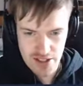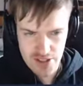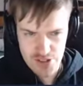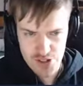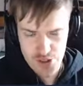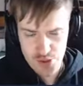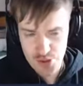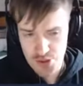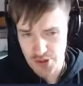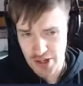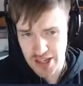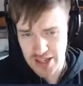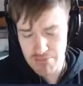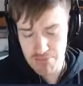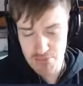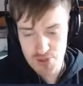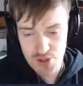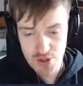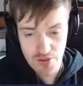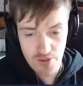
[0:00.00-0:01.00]
There's also
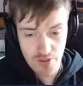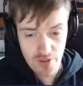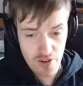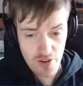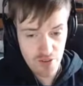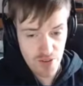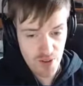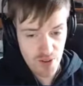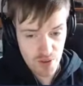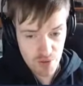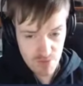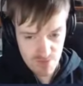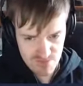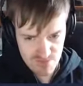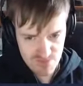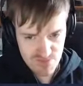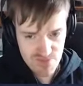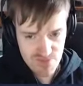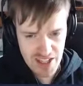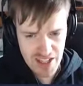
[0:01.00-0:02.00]
gimps on the left though.
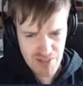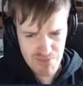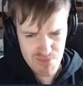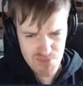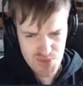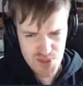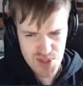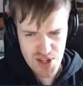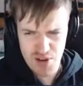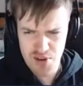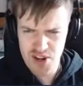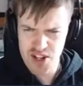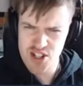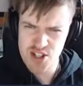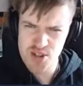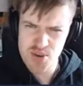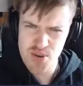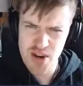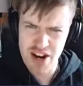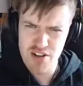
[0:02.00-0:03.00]
Gimps. How
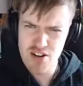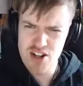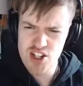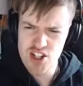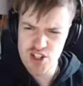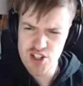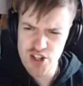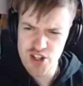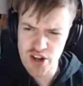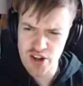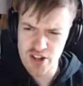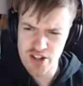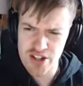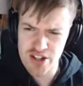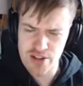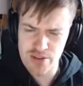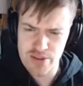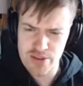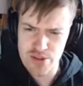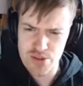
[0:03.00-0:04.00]
could you? How could you turn
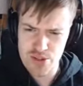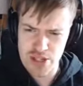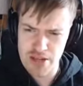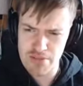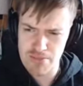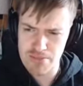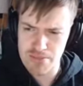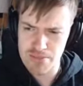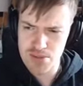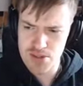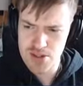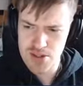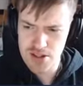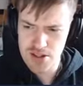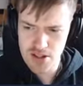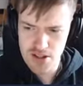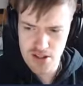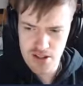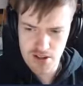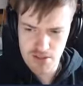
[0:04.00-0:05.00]
down those gimps?
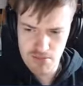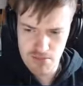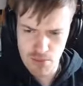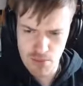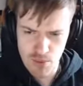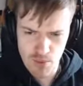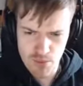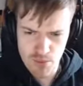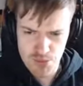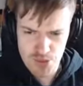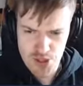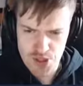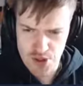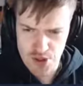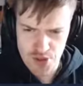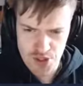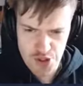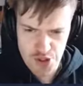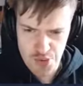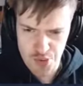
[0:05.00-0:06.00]
My mum would be
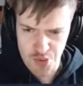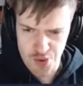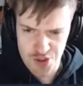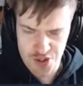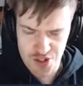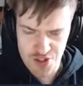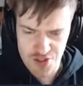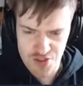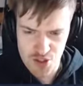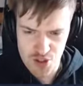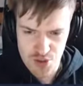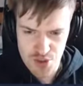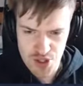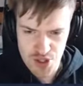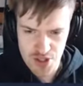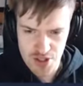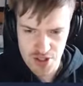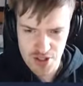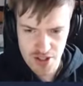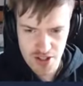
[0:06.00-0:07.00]
so disappointed if she was
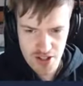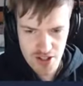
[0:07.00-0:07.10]
here.